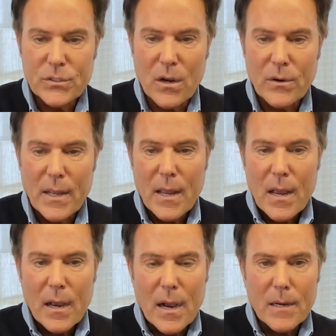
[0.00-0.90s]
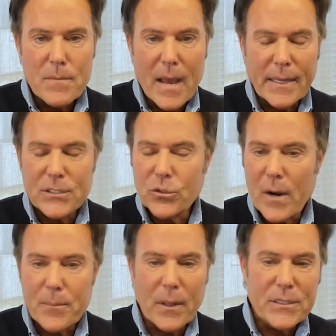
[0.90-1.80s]
So um, I think it's a
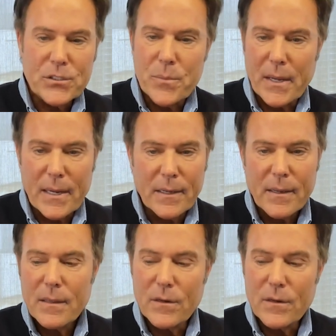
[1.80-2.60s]
great place to be.